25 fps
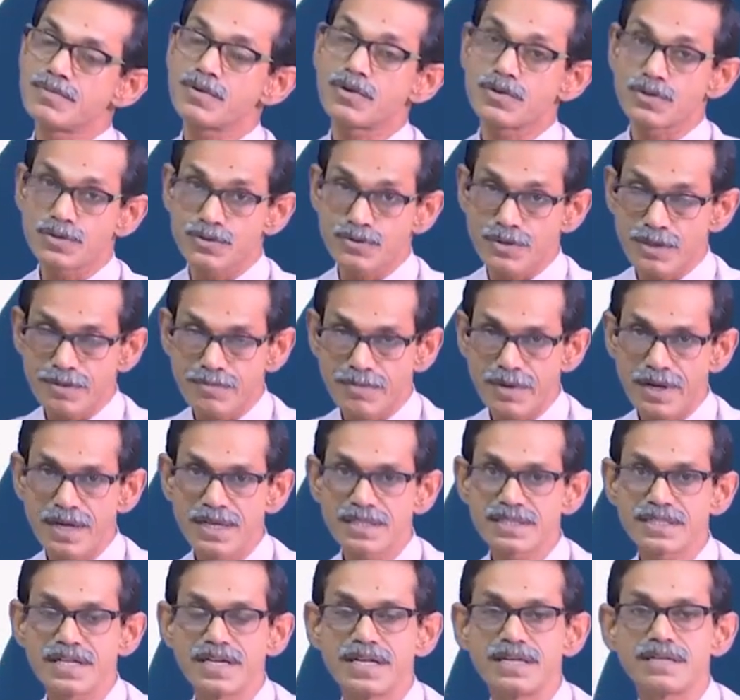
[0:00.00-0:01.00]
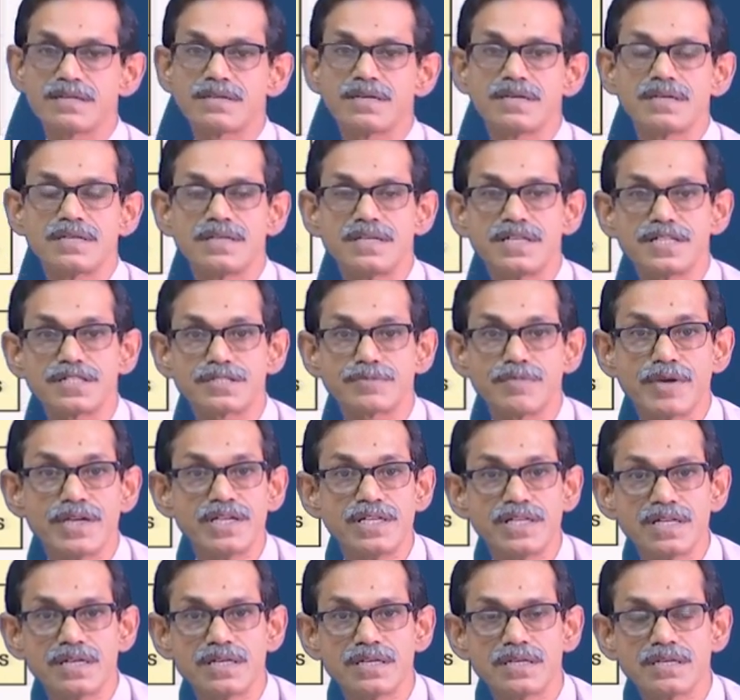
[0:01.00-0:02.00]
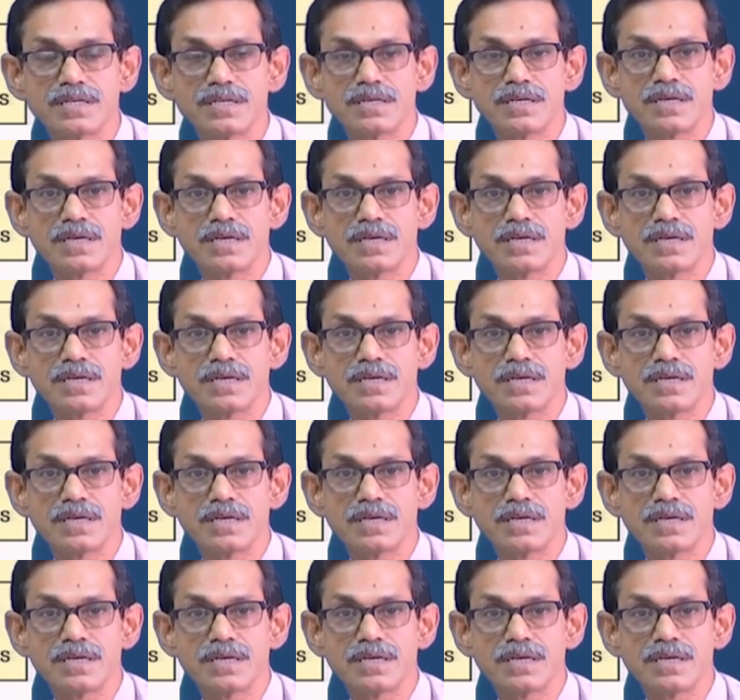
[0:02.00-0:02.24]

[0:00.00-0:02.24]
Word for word: protozoan parasite, leishmania,